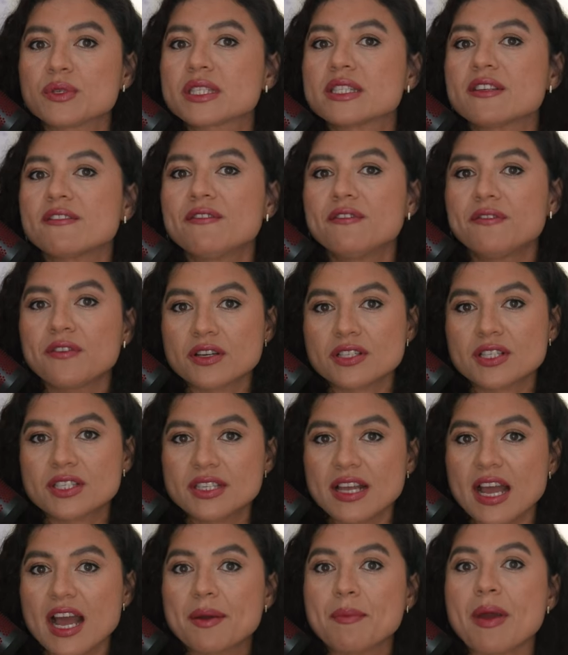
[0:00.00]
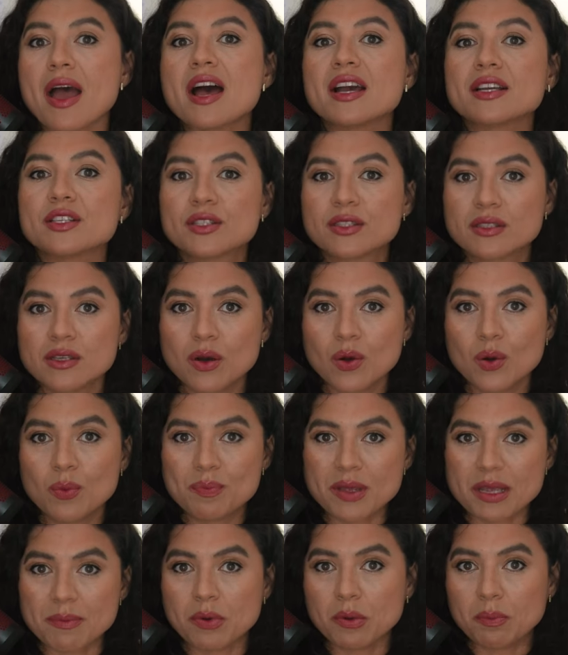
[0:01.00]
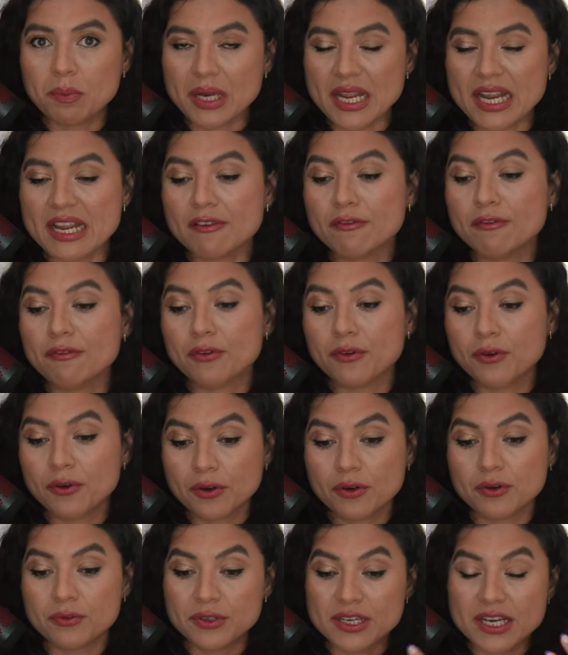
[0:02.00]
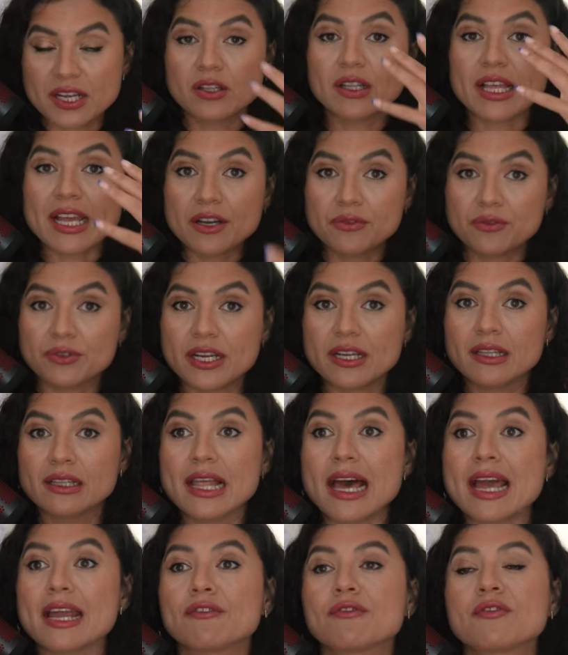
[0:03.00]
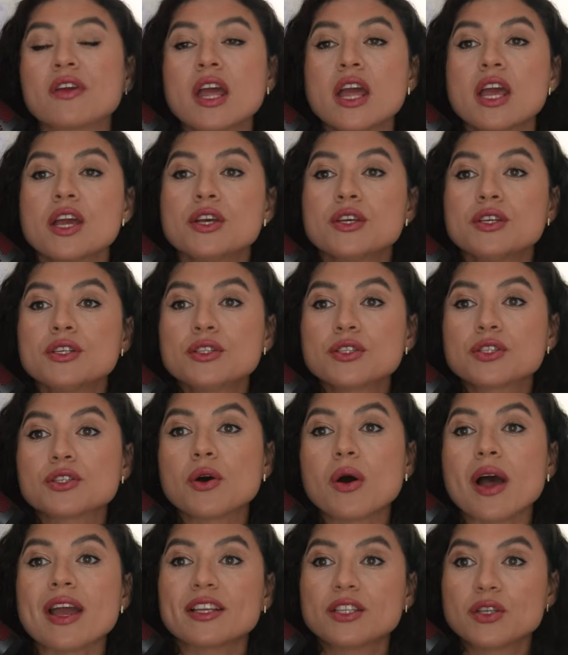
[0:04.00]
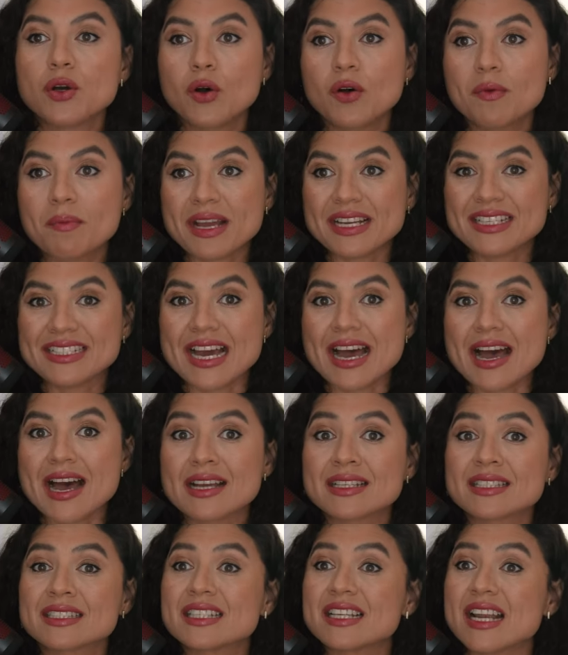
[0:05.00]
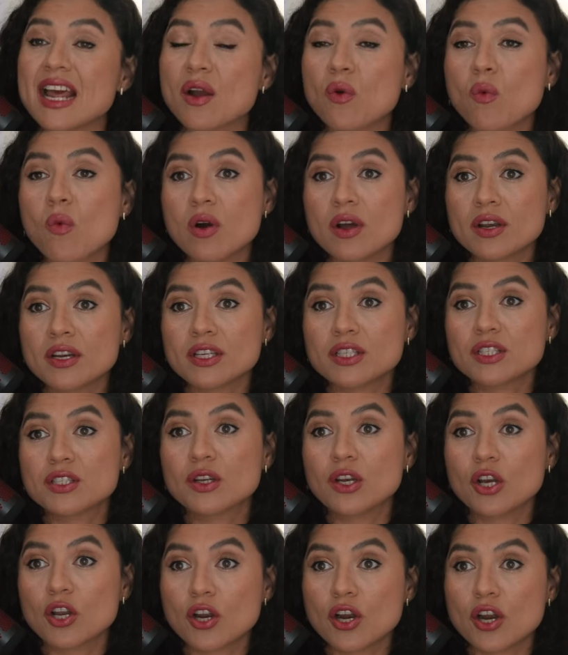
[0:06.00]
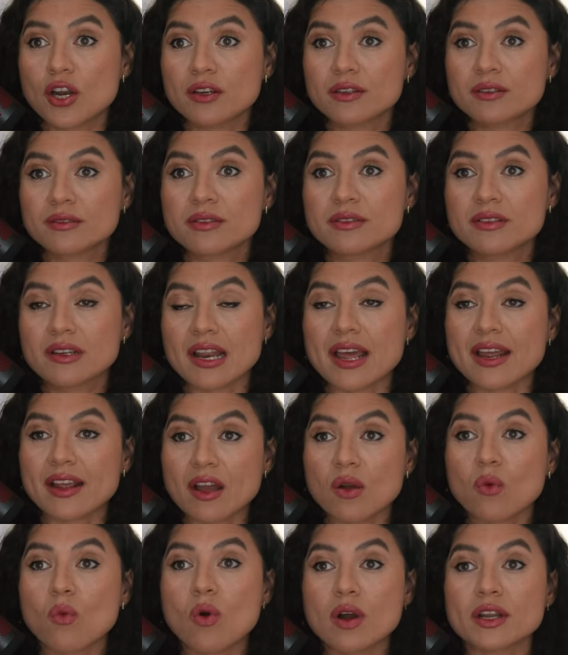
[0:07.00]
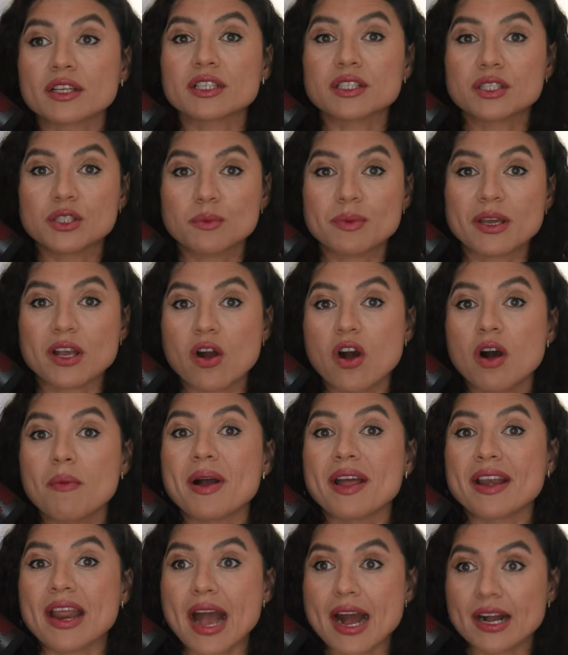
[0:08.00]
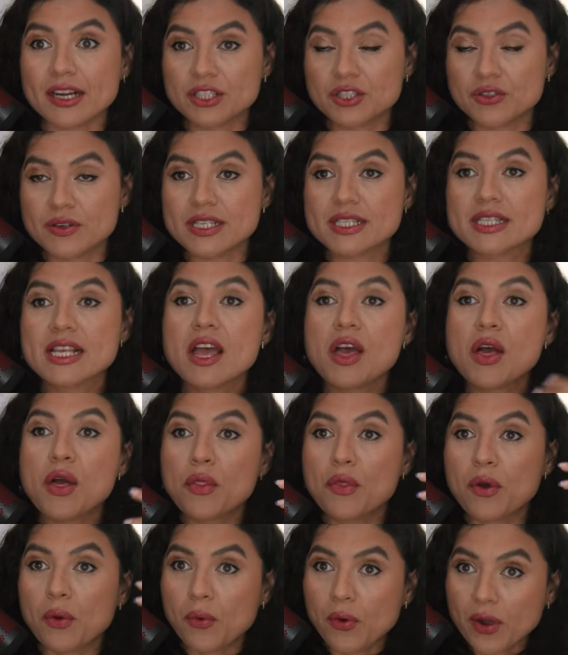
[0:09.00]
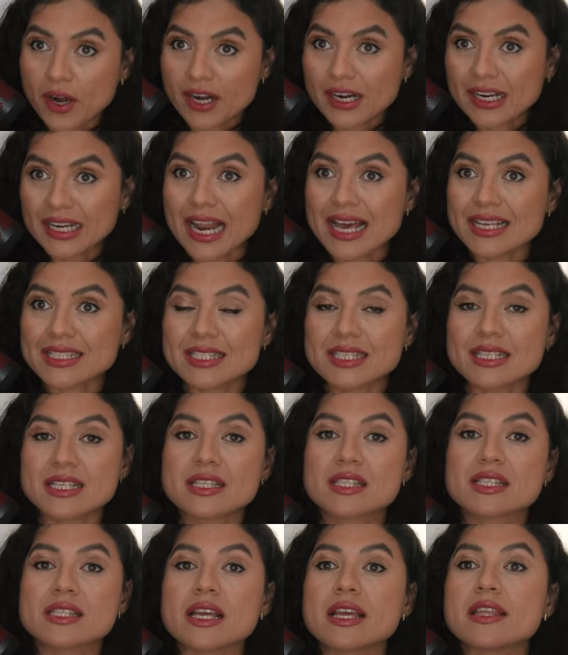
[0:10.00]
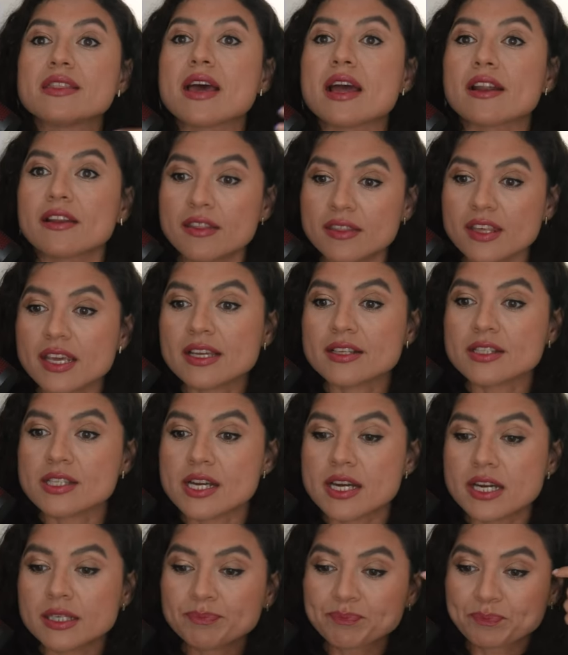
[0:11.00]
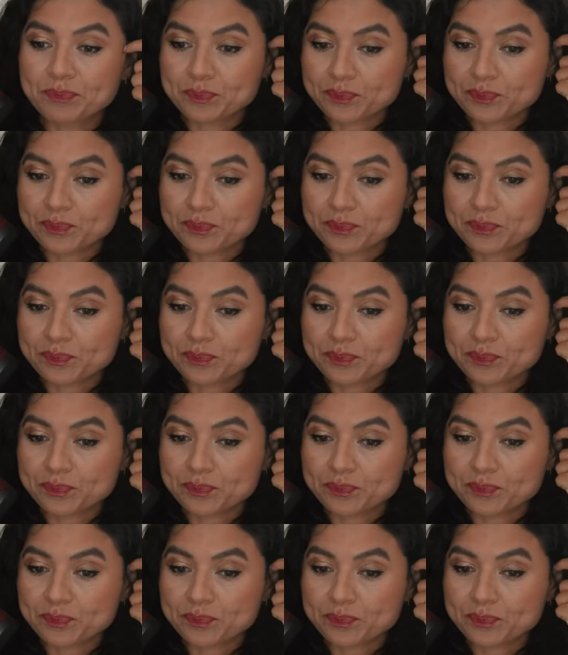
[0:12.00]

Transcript: was the first time I saw people playing for real in real life. So I told my dad that I wanted to learn, like I wanted to become an actress. There were classes in that theater,